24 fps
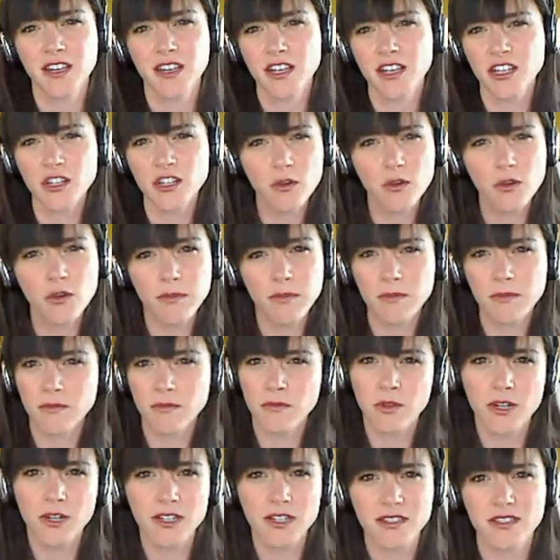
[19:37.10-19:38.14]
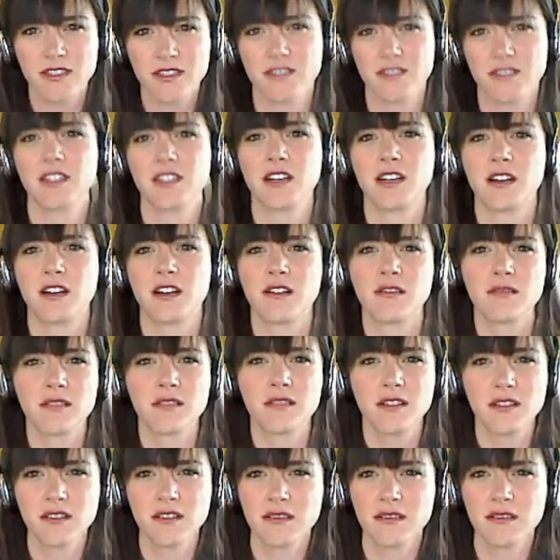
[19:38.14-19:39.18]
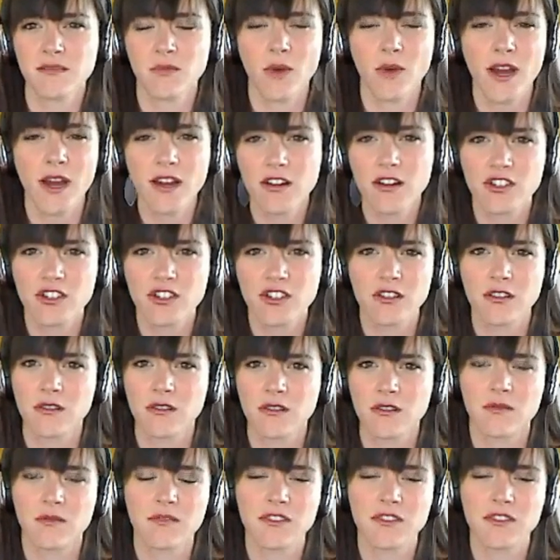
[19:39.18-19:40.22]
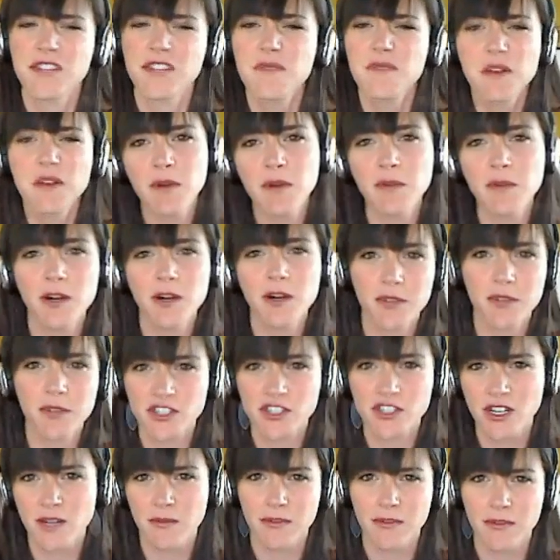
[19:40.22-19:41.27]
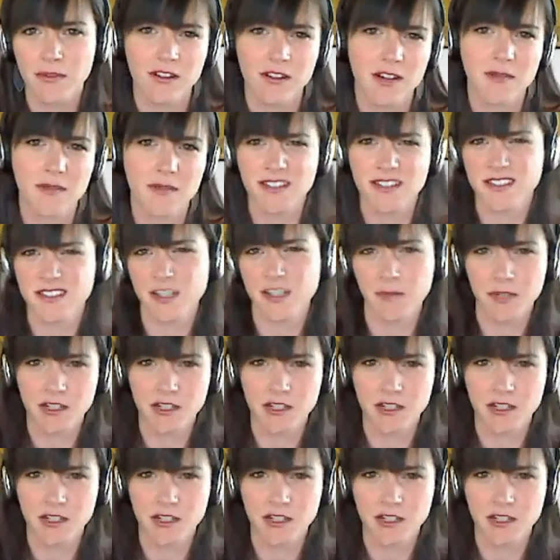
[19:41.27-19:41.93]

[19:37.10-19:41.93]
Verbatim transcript: you wuss, you know, why aren't you give me one more push up or I'm gonna yeah. step on